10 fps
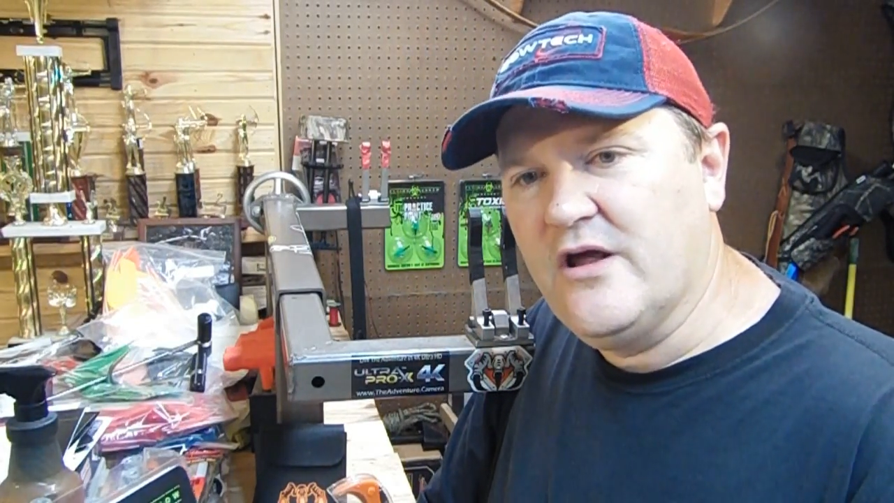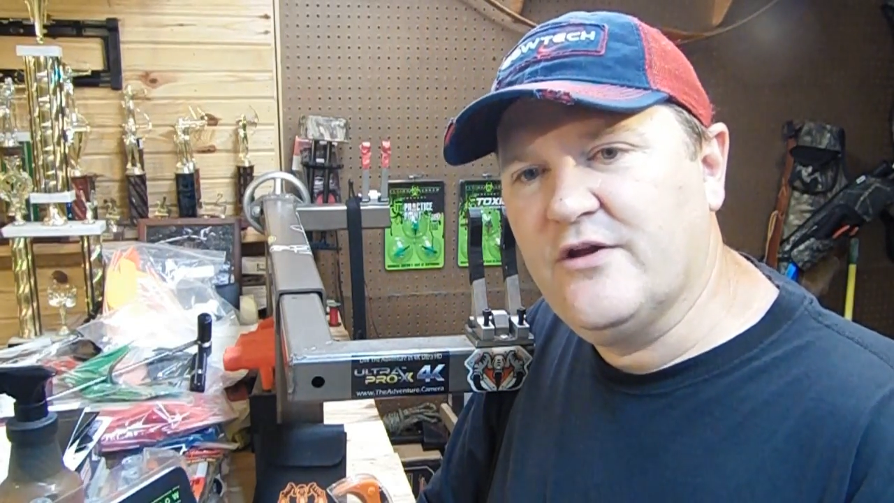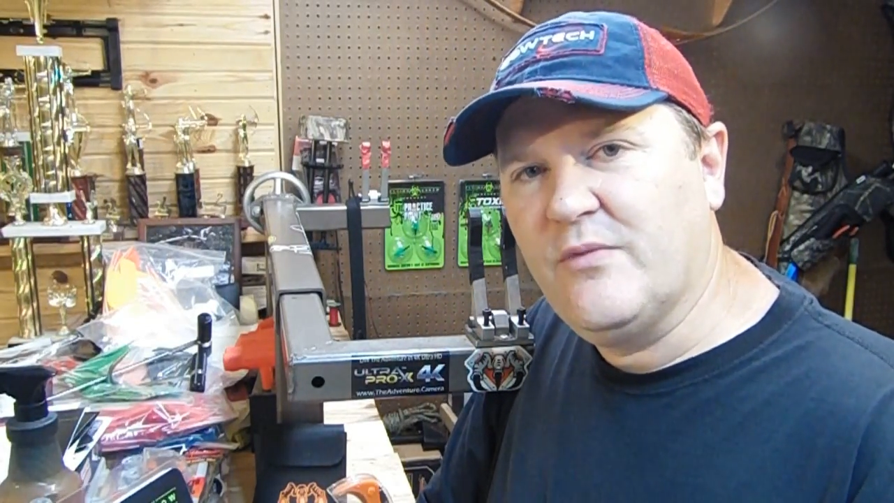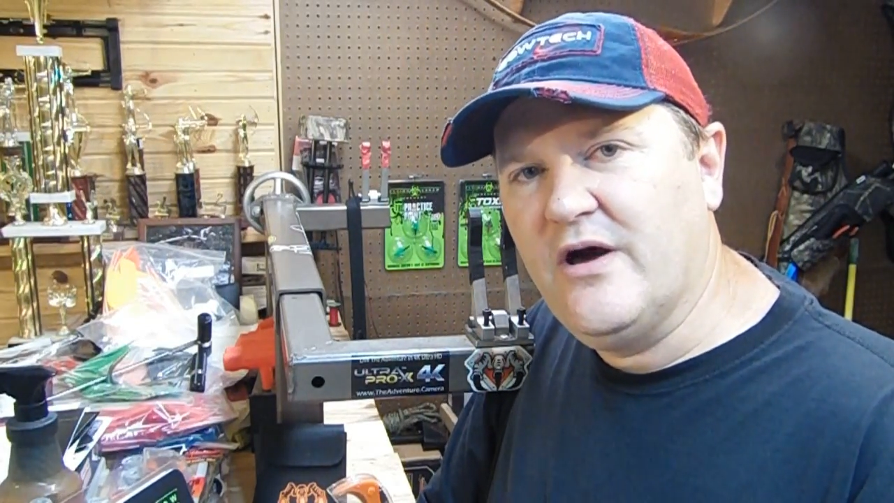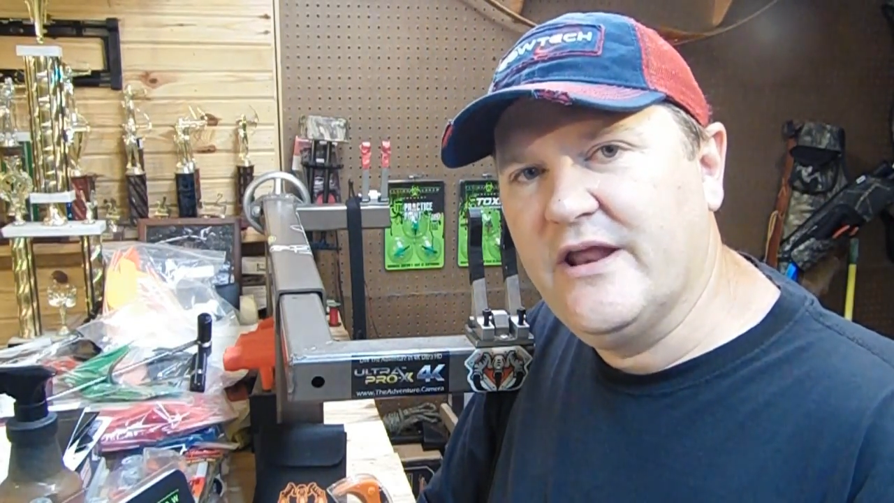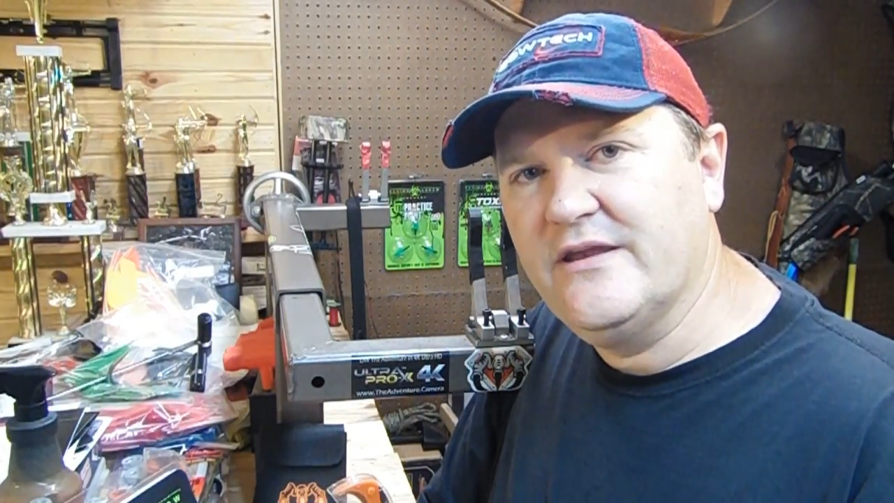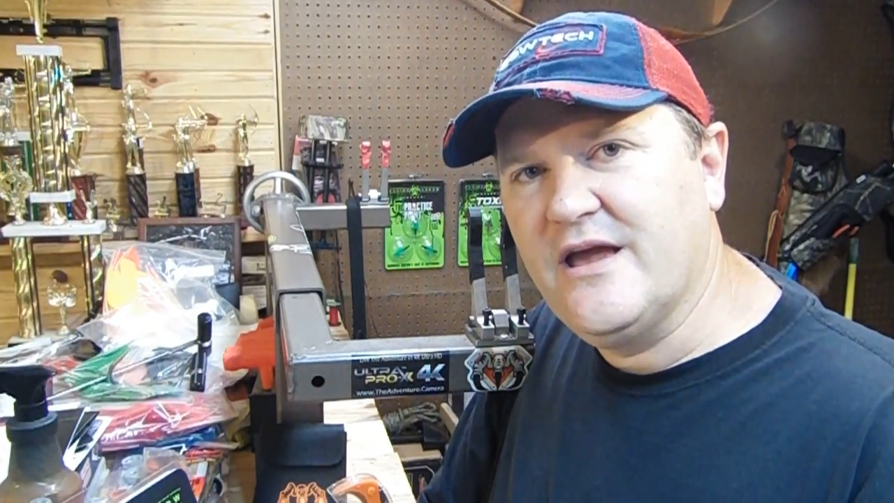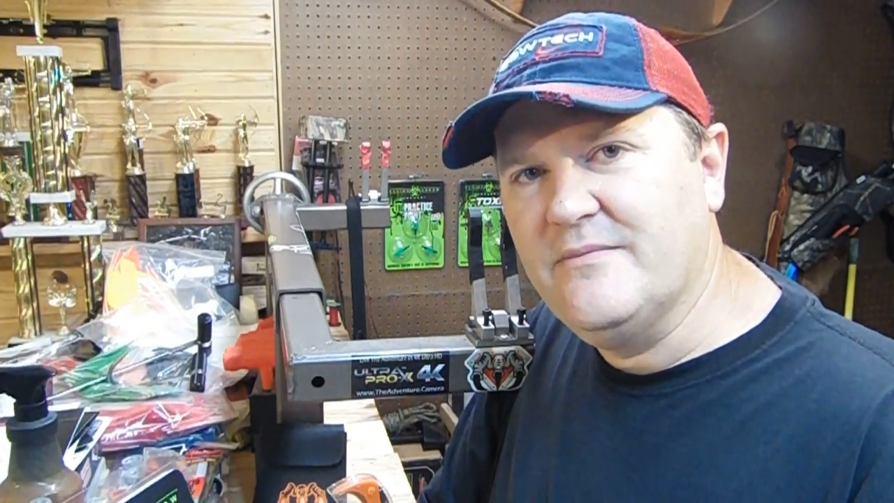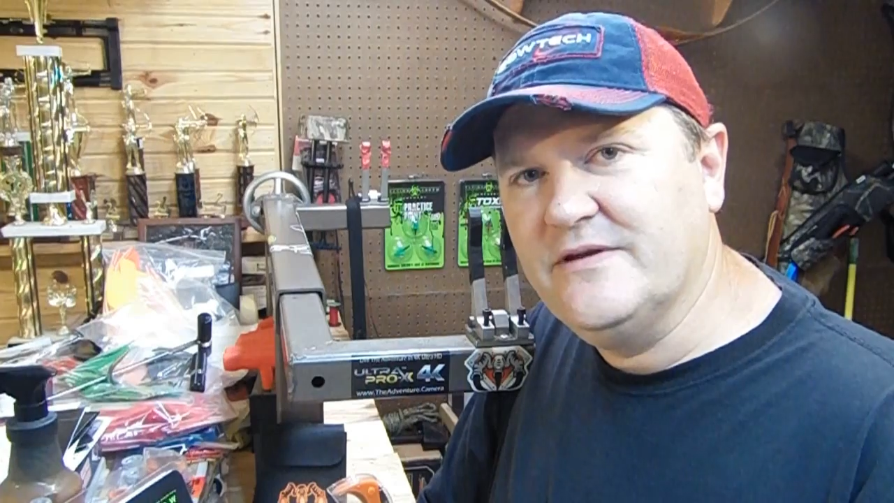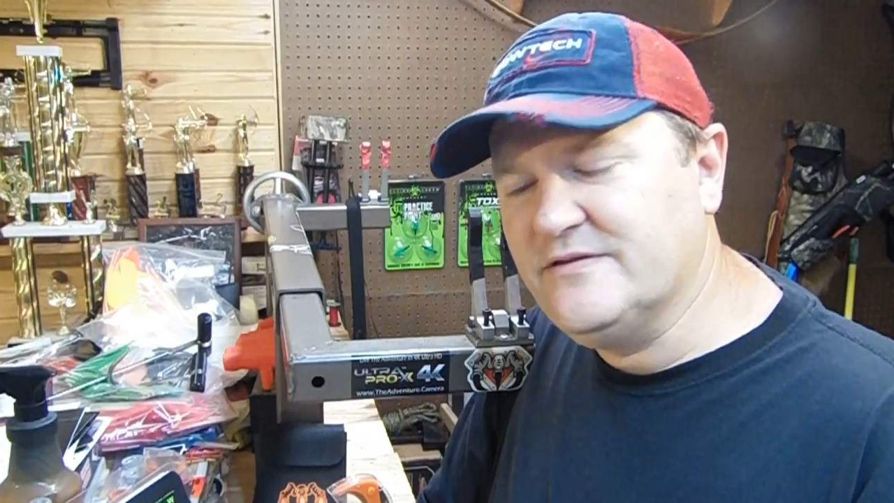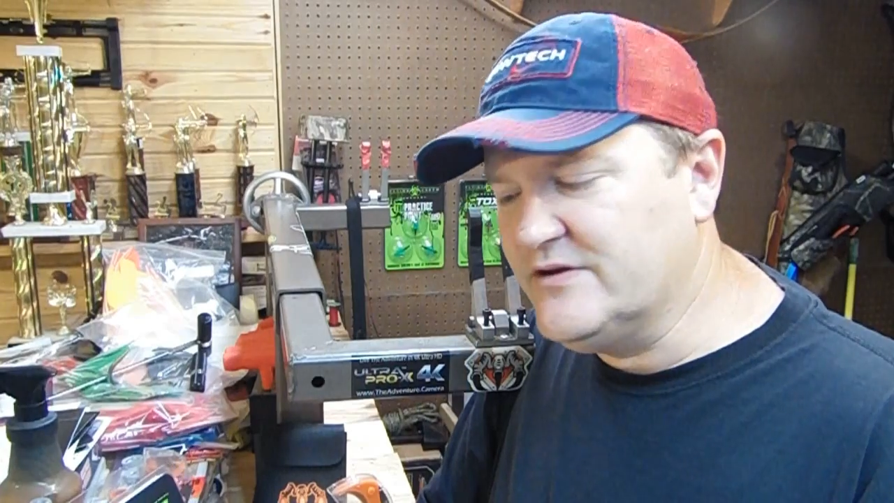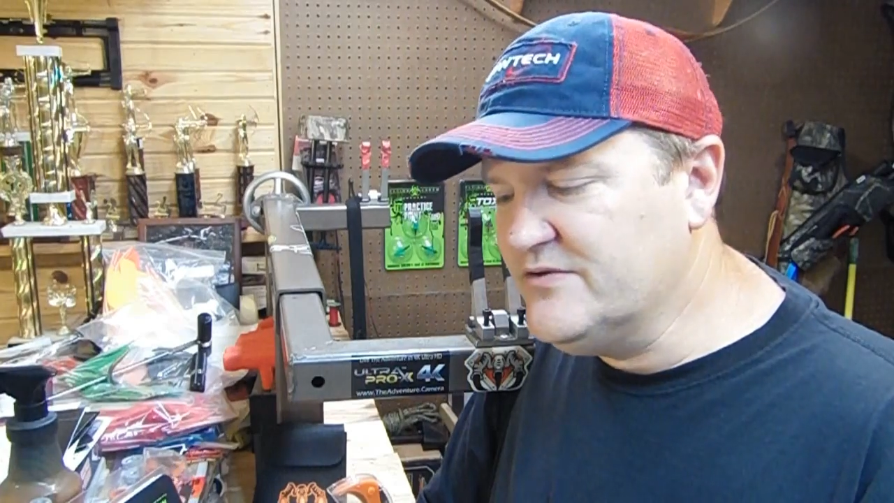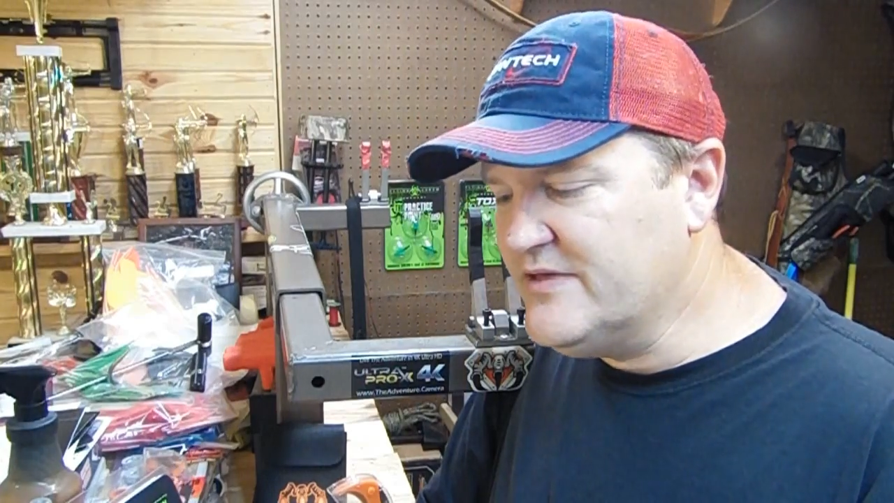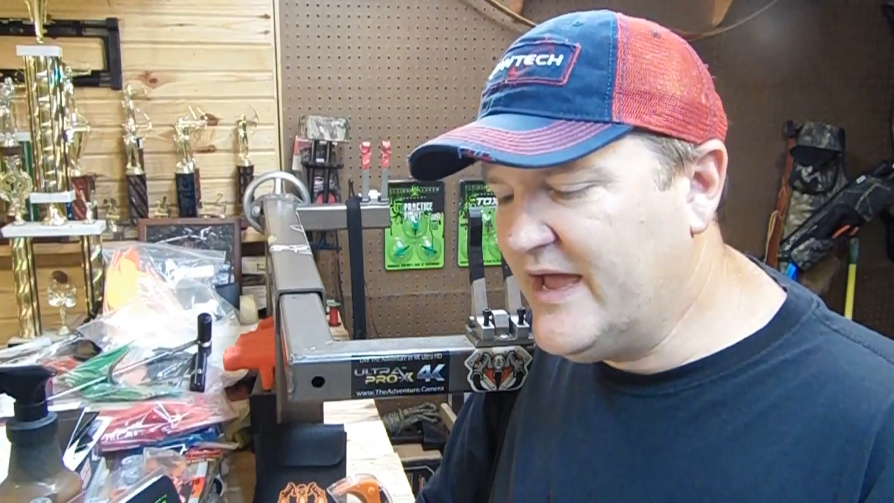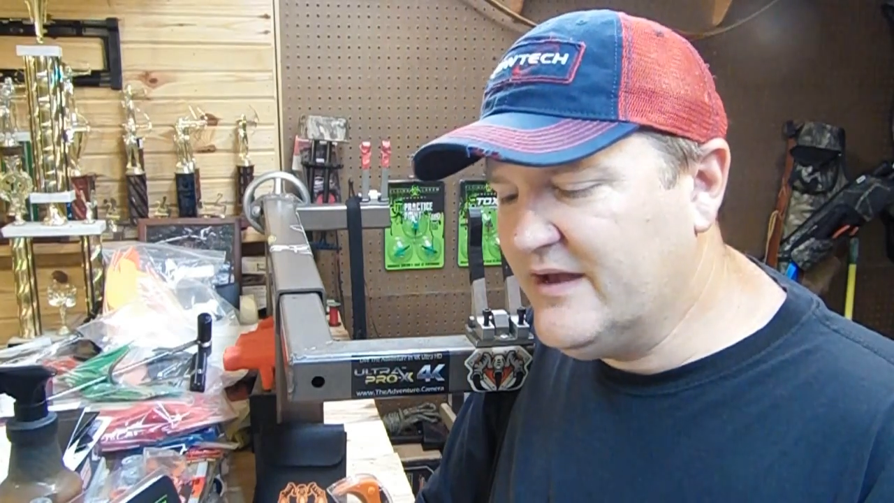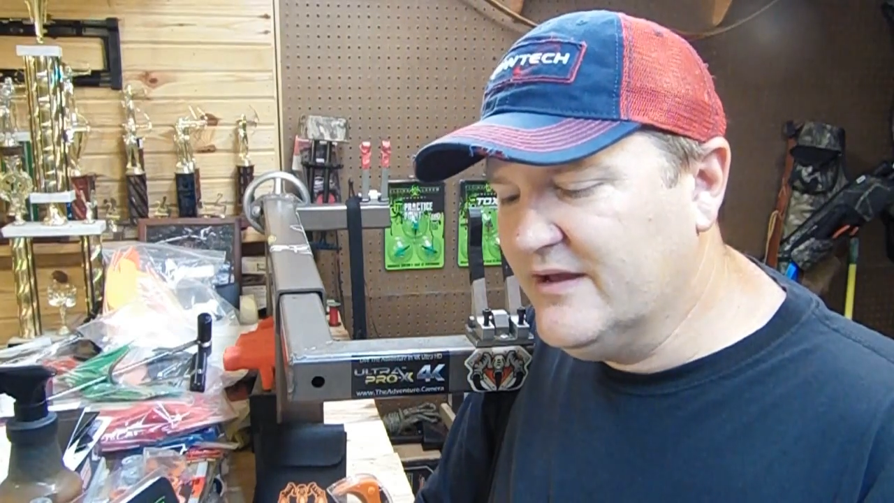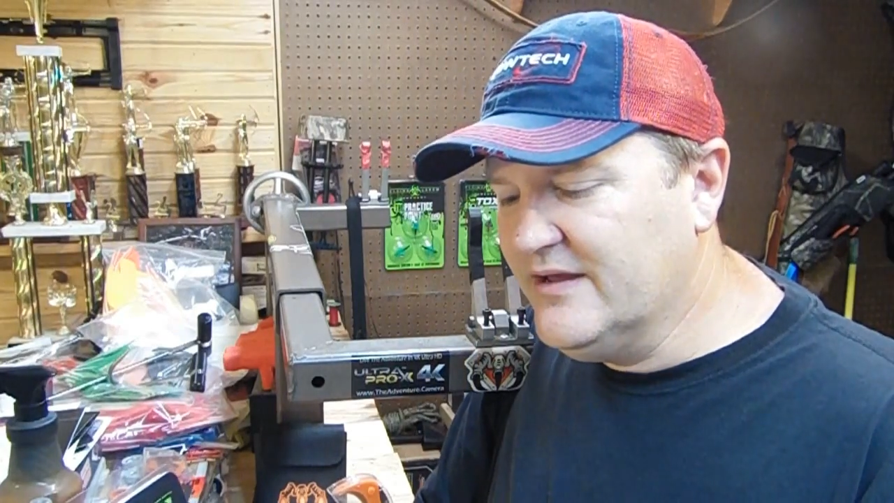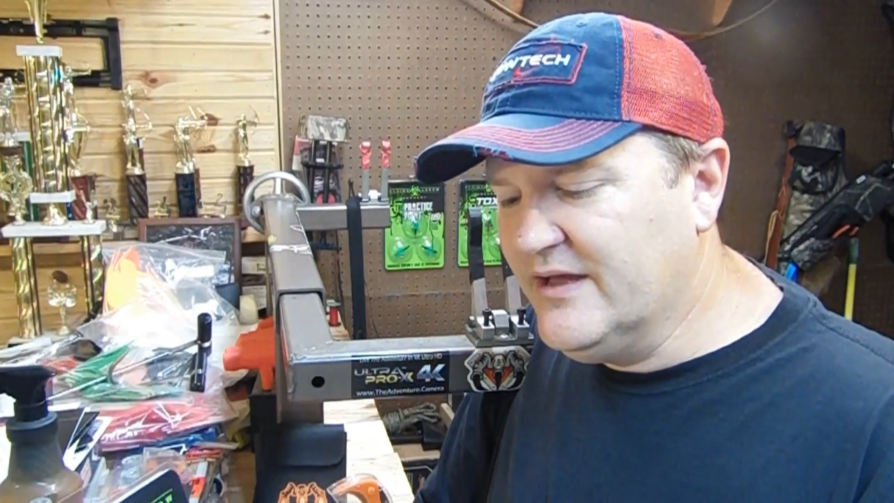other broadhead companies that do that.